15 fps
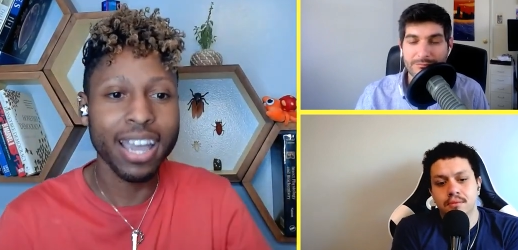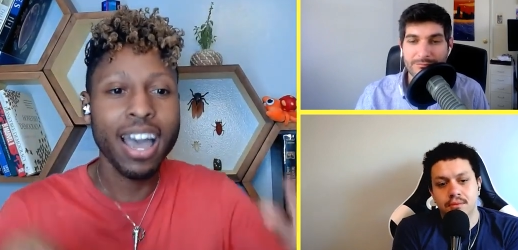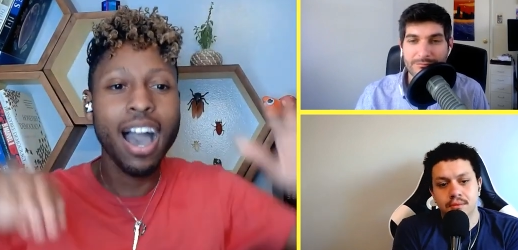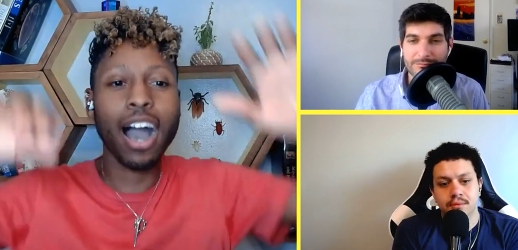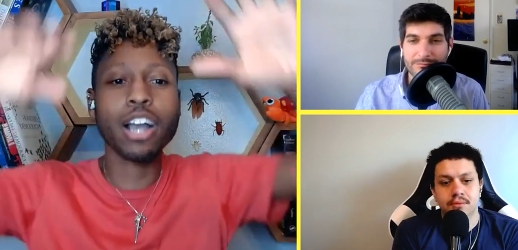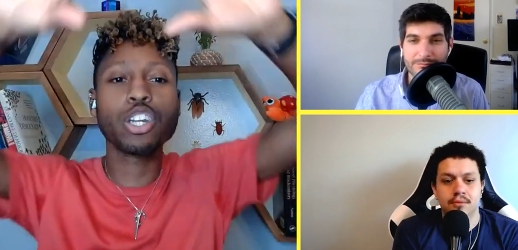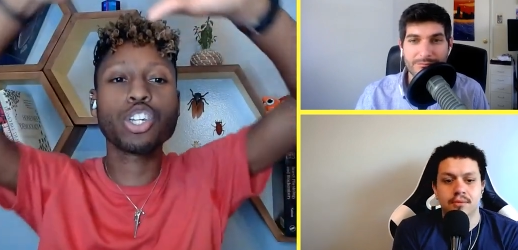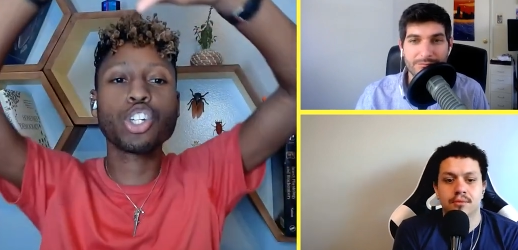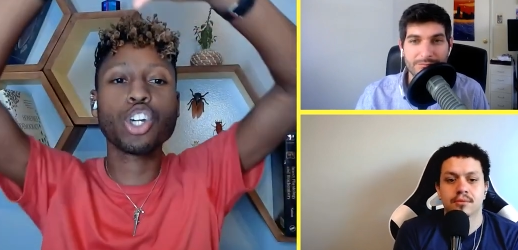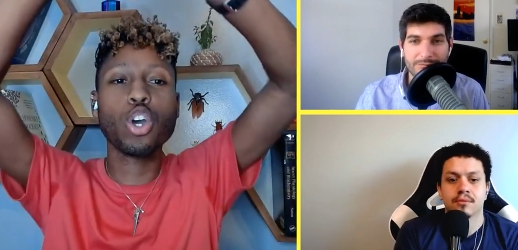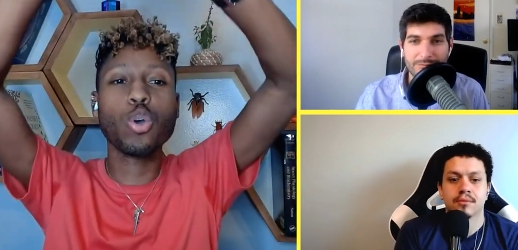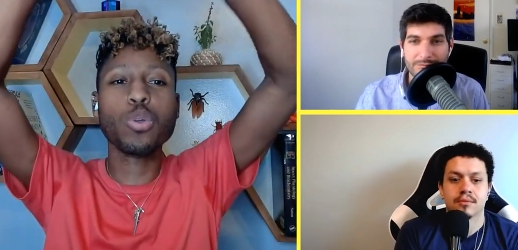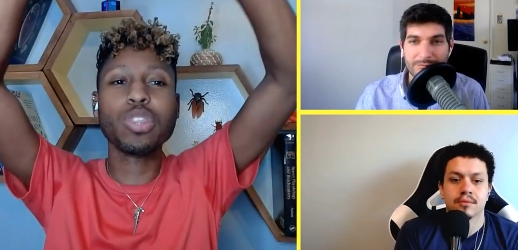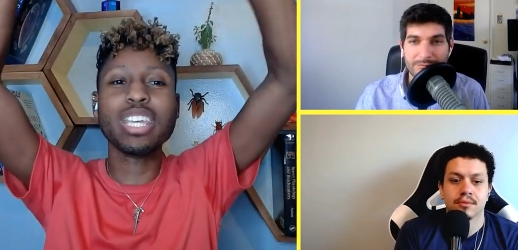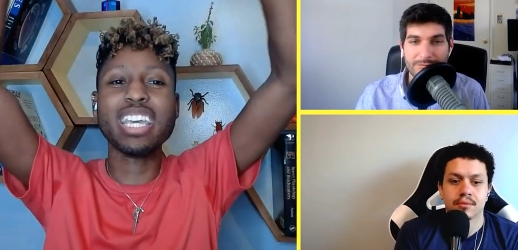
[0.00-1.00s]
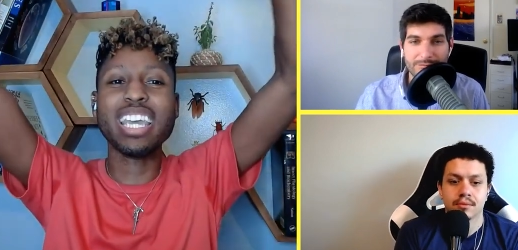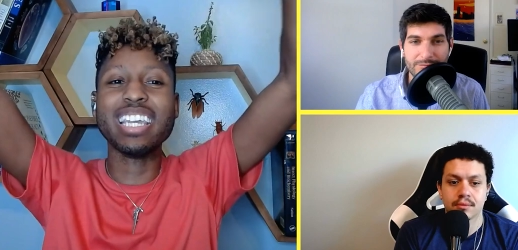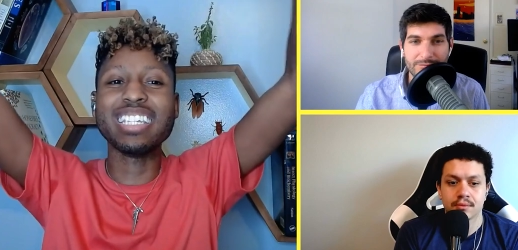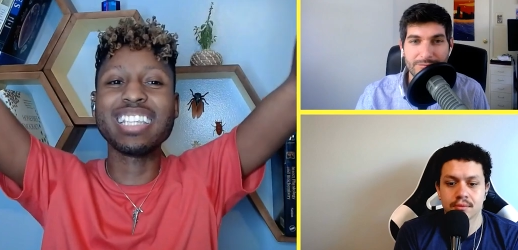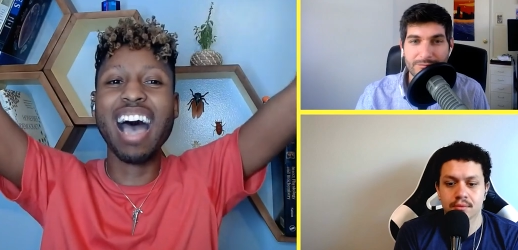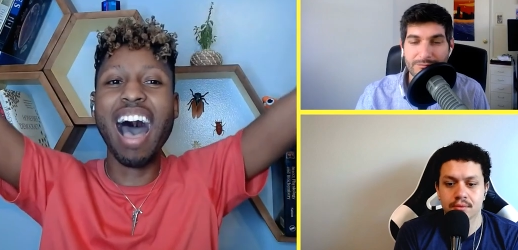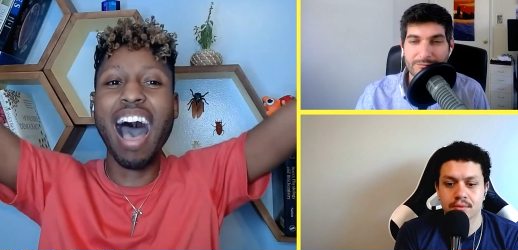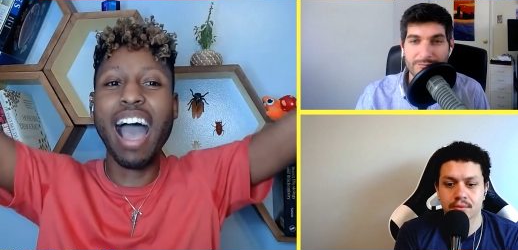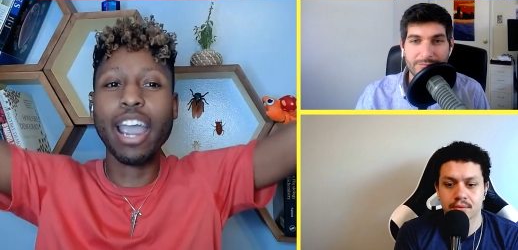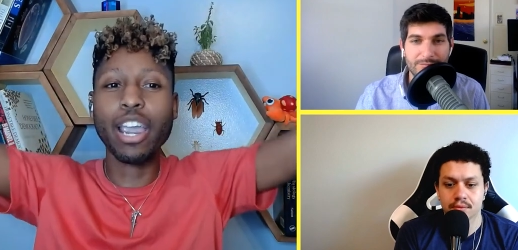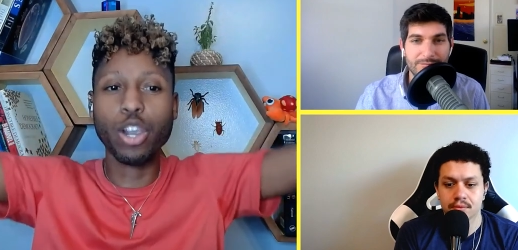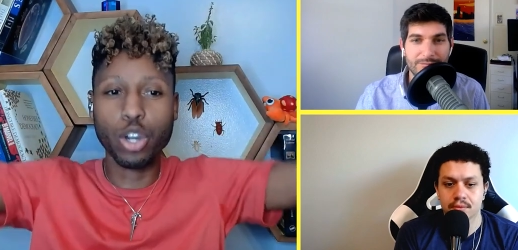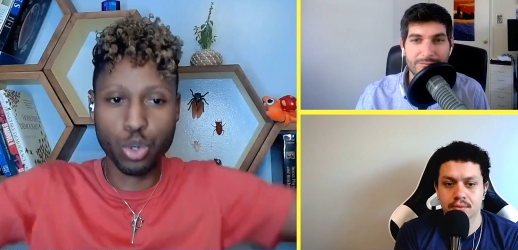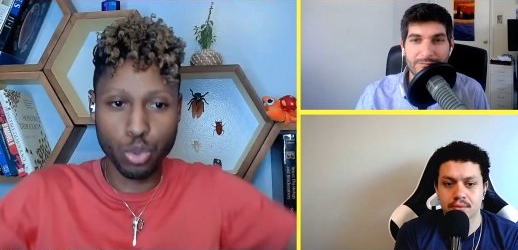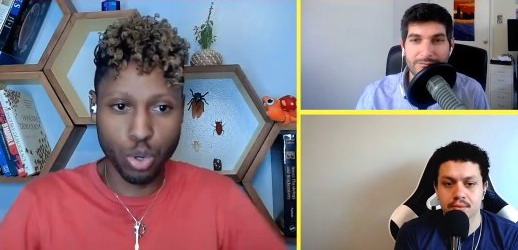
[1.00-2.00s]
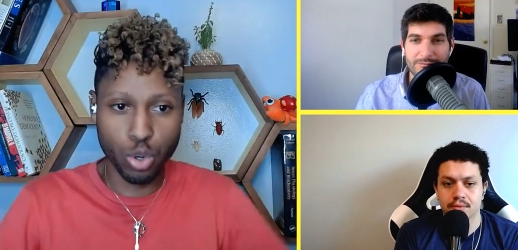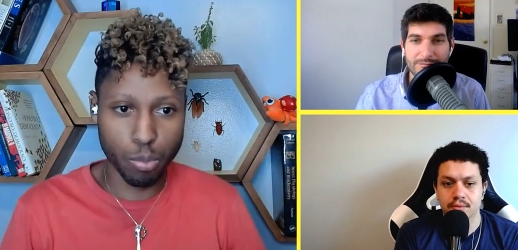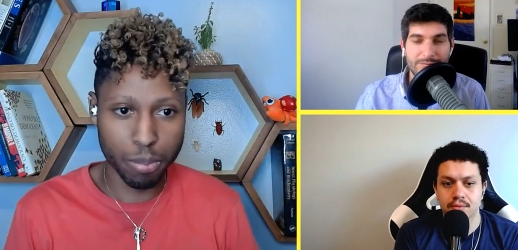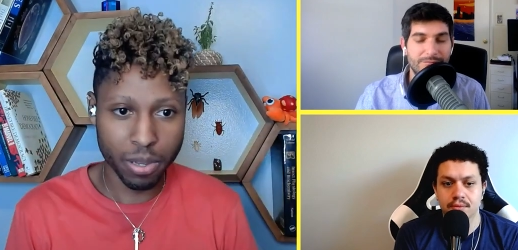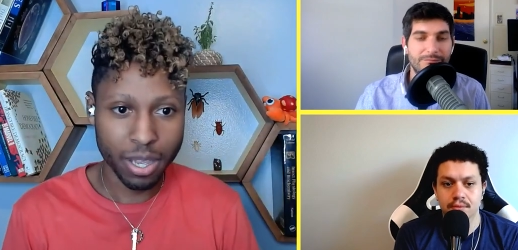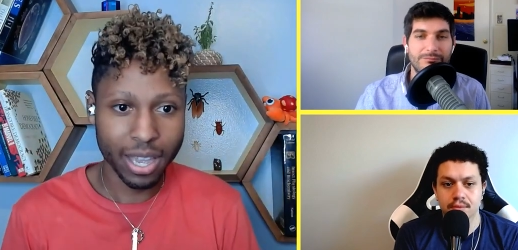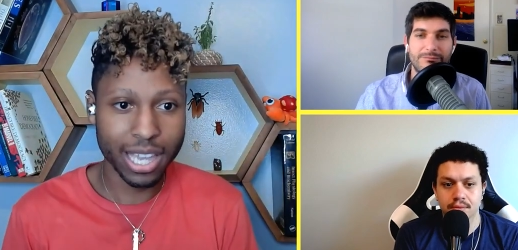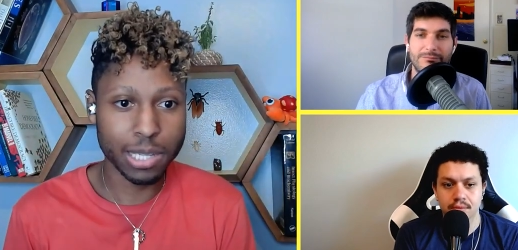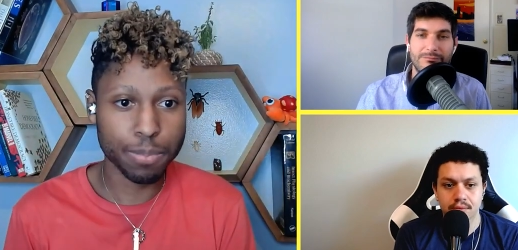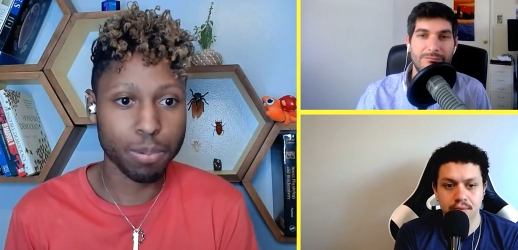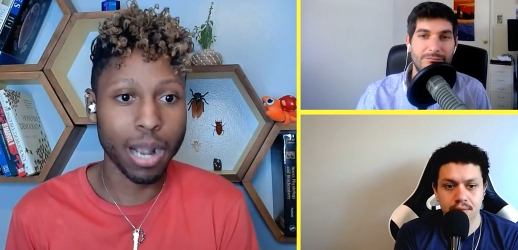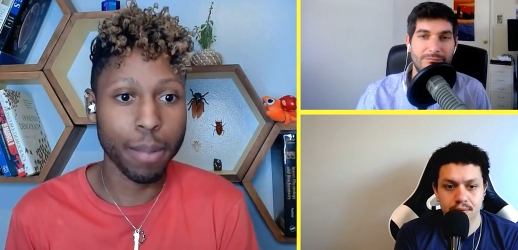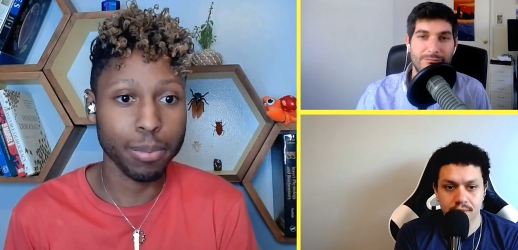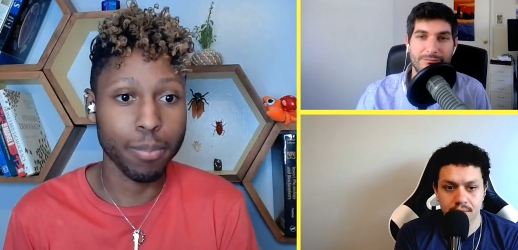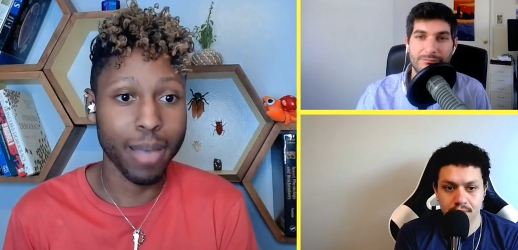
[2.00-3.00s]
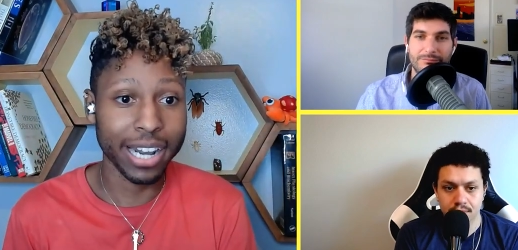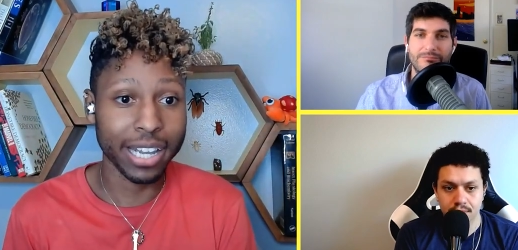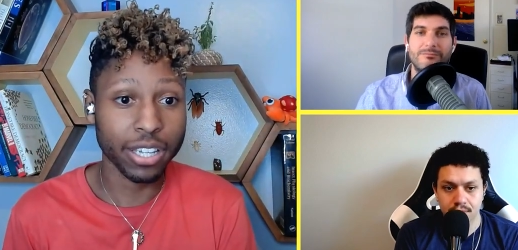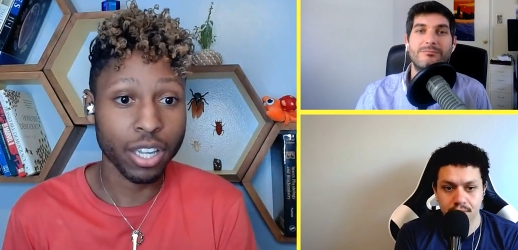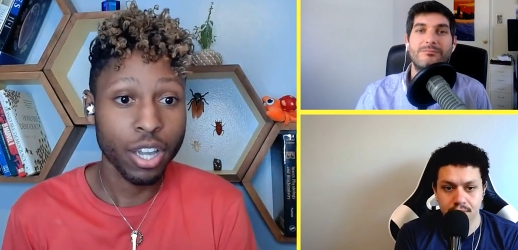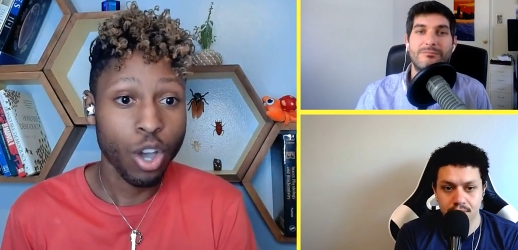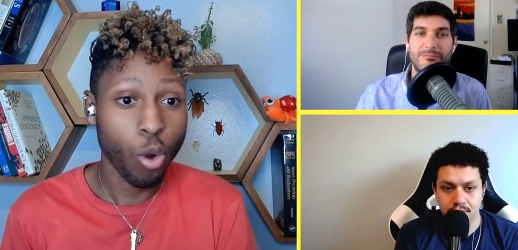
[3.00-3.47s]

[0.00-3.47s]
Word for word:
Speaker 1: I'm going to code the entire group as problematic.